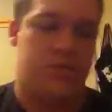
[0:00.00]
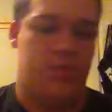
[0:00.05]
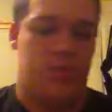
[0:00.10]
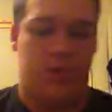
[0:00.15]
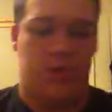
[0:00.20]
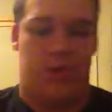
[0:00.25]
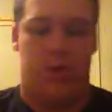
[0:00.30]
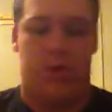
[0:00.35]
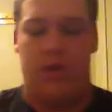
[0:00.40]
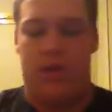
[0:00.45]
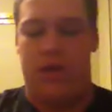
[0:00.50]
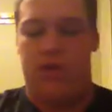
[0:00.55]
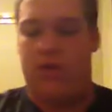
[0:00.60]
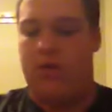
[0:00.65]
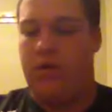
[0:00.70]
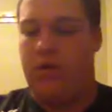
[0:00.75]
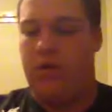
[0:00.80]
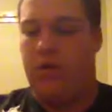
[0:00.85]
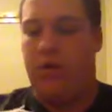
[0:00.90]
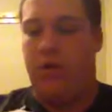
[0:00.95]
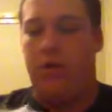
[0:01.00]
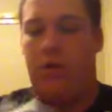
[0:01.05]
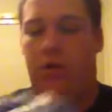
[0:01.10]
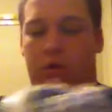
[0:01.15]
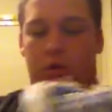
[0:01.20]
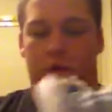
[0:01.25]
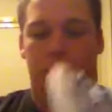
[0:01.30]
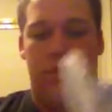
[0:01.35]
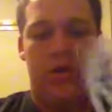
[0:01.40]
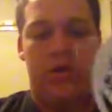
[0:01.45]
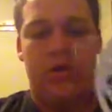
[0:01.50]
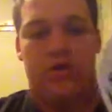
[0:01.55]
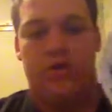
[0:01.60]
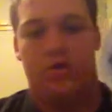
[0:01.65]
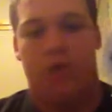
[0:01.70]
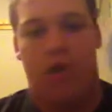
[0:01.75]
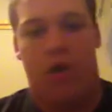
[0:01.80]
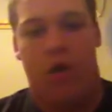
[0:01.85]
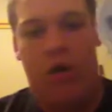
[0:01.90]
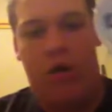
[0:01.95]
but I mean, it really
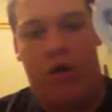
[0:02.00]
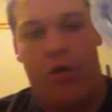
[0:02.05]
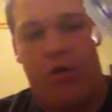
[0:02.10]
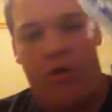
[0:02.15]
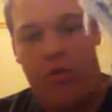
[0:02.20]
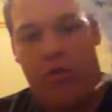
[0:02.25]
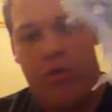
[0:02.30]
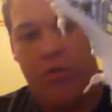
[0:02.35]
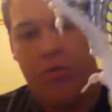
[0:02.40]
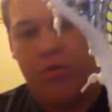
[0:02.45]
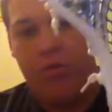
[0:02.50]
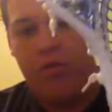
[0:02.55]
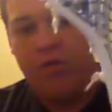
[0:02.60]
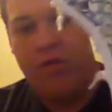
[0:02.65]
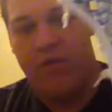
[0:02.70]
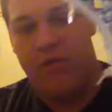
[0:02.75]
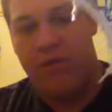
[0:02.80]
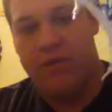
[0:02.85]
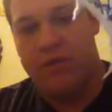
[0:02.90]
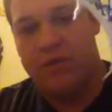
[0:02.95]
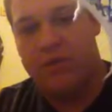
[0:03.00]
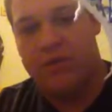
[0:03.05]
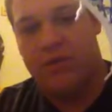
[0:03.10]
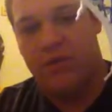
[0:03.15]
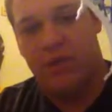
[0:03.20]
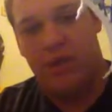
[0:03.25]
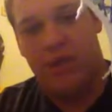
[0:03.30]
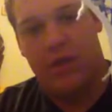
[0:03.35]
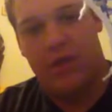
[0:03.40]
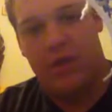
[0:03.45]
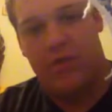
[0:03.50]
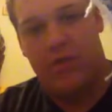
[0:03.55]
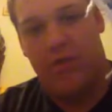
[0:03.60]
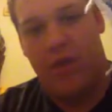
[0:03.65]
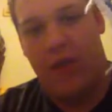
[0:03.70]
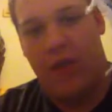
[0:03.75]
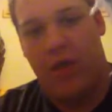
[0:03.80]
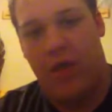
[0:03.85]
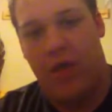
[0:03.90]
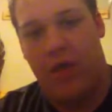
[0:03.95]
is all preference.
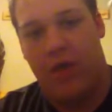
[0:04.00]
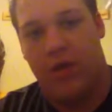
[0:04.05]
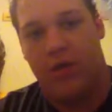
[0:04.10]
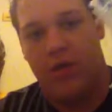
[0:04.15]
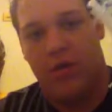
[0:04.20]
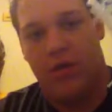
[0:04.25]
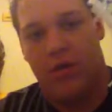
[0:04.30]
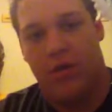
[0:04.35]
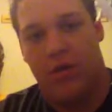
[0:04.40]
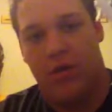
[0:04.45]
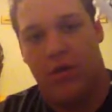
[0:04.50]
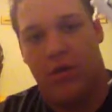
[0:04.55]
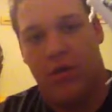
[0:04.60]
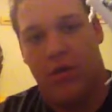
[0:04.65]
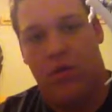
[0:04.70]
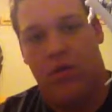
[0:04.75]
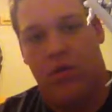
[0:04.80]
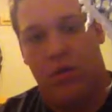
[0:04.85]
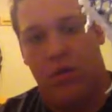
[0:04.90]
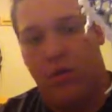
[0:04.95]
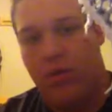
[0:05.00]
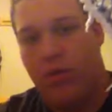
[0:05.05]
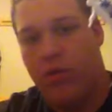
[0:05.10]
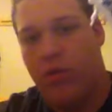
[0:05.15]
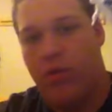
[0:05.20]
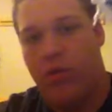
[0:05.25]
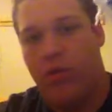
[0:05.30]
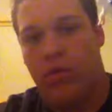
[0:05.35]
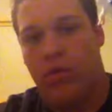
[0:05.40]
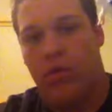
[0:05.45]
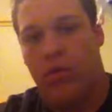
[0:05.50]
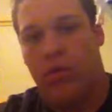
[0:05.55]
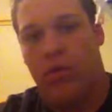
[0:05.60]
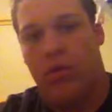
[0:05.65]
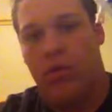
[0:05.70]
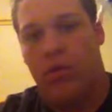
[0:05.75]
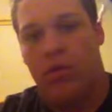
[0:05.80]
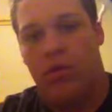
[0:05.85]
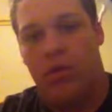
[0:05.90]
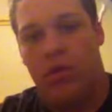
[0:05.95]
I like both.
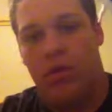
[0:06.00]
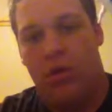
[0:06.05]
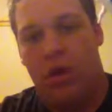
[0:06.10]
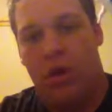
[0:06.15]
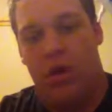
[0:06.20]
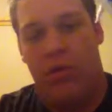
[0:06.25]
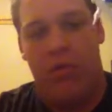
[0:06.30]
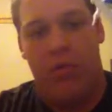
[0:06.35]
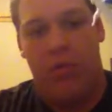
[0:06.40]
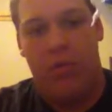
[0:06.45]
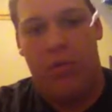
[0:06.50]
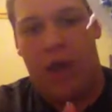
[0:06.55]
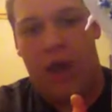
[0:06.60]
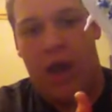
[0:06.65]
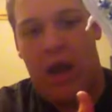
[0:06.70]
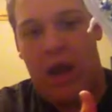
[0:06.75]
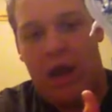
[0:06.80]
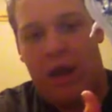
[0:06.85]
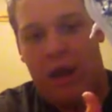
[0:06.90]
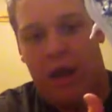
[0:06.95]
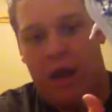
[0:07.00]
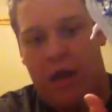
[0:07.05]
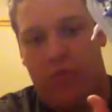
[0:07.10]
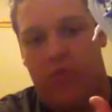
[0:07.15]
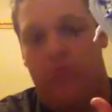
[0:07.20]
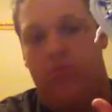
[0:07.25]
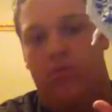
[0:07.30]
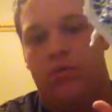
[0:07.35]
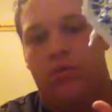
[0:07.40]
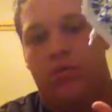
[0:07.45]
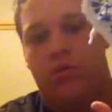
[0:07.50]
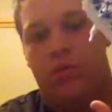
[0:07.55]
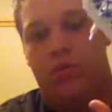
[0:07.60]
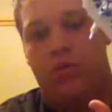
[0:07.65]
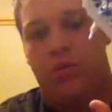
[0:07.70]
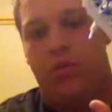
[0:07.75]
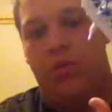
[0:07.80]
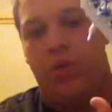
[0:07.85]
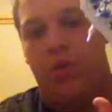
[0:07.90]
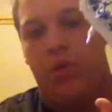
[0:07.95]
I wouldn't mind a
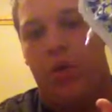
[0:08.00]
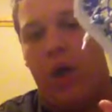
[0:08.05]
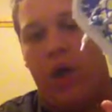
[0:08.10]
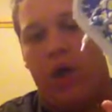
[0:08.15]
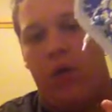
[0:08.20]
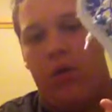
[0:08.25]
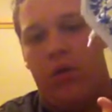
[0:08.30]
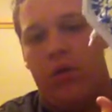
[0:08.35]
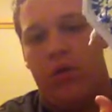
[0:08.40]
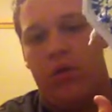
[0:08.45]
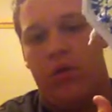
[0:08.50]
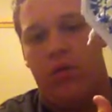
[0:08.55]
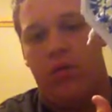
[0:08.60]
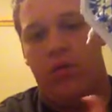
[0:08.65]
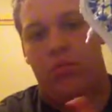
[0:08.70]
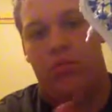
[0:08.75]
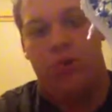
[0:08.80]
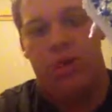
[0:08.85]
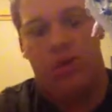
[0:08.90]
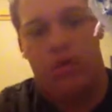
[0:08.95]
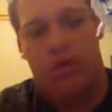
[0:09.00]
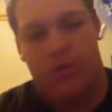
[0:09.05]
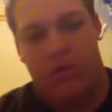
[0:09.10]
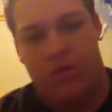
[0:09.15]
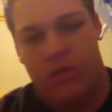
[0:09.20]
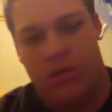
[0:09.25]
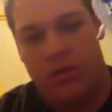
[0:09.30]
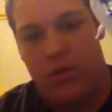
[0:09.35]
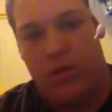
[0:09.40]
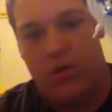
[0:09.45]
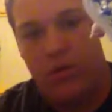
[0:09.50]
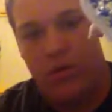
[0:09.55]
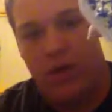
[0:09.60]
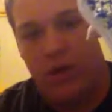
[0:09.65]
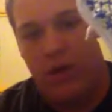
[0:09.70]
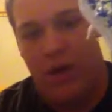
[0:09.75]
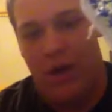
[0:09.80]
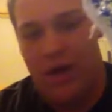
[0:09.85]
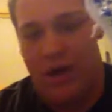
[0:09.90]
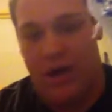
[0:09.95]
little bit wider, but
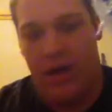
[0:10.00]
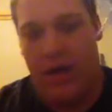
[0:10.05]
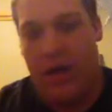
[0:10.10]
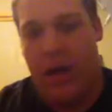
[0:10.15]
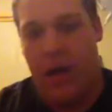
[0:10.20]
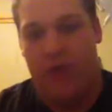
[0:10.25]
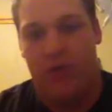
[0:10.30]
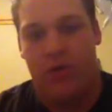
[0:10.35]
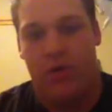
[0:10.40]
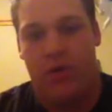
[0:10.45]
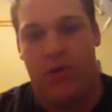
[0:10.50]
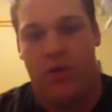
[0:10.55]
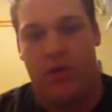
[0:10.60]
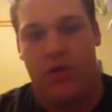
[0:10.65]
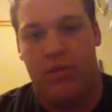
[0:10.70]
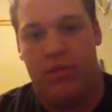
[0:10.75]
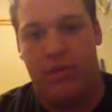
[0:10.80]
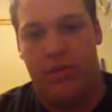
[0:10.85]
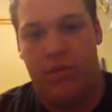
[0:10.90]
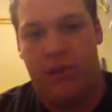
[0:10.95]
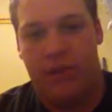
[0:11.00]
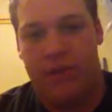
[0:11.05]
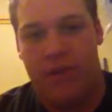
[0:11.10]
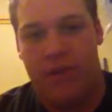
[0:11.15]
I can catch with it. It's